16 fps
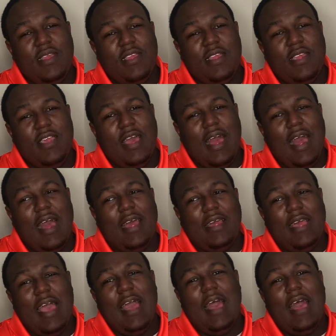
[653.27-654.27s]
yeah,
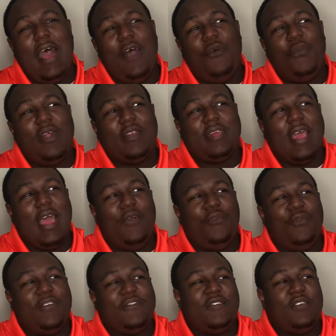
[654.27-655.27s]
I want to say I
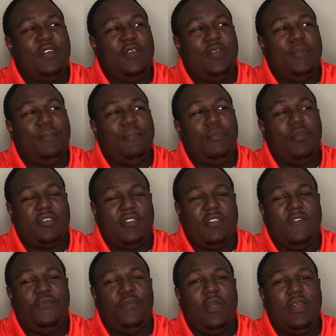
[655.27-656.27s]
wish more
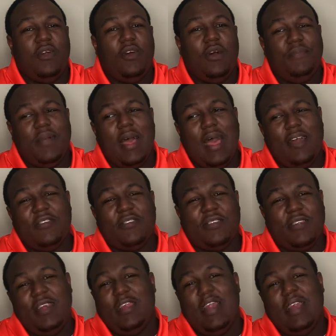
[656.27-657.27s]
stuff went on, but I
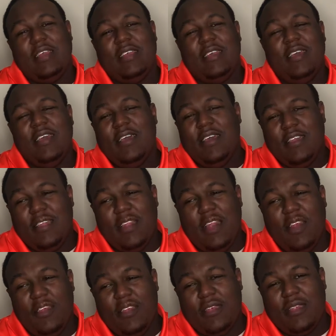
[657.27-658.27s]
understand like
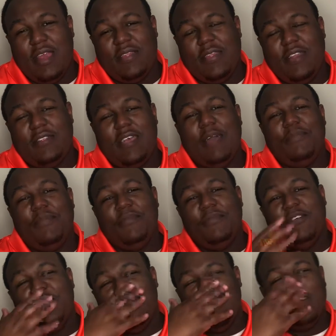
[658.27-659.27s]
it's not that type of
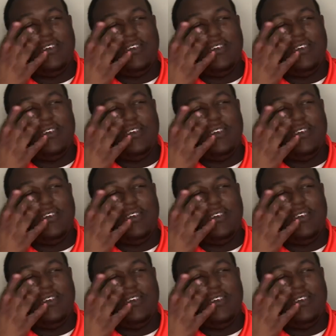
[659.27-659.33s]
movie.